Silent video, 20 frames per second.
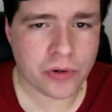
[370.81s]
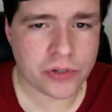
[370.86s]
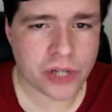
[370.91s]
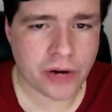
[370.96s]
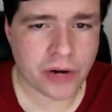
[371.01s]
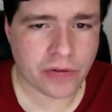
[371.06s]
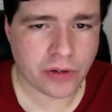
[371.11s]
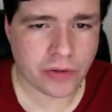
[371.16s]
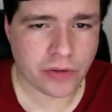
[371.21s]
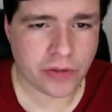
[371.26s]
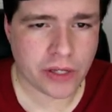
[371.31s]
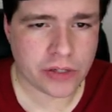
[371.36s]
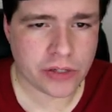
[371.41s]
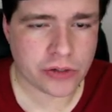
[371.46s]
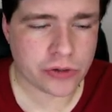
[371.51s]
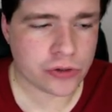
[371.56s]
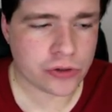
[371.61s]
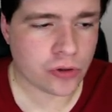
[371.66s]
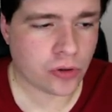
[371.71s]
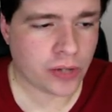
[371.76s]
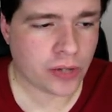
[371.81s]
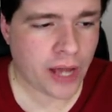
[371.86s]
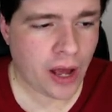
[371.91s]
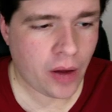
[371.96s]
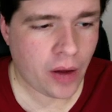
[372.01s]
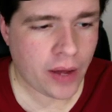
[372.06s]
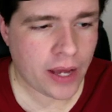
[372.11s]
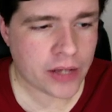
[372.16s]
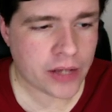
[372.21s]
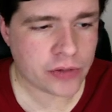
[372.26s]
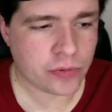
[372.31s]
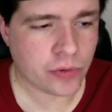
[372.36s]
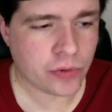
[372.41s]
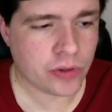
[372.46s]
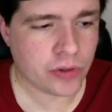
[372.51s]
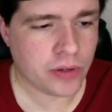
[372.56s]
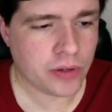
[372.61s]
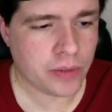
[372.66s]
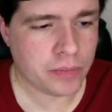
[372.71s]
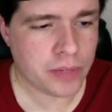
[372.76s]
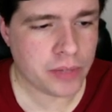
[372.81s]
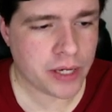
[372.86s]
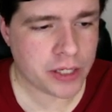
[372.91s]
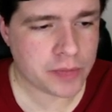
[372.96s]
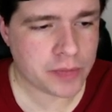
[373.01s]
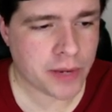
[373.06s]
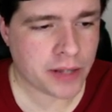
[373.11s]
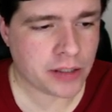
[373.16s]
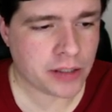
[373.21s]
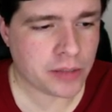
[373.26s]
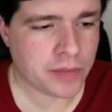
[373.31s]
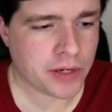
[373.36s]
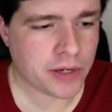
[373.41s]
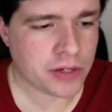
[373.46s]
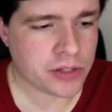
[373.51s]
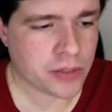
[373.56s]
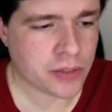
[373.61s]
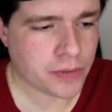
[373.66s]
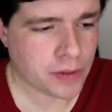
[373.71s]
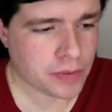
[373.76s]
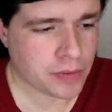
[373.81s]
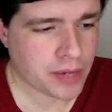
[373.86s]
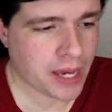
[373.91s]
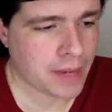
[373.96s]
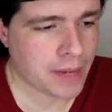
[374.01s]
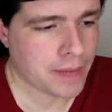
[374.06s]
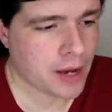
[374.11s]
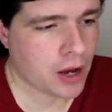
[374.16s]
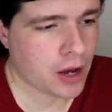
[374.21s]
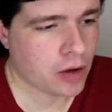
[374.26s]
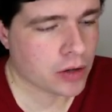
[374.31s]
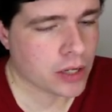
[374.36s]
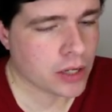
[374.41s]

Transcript: Several of these are sold out, as would be expected, because some of them came out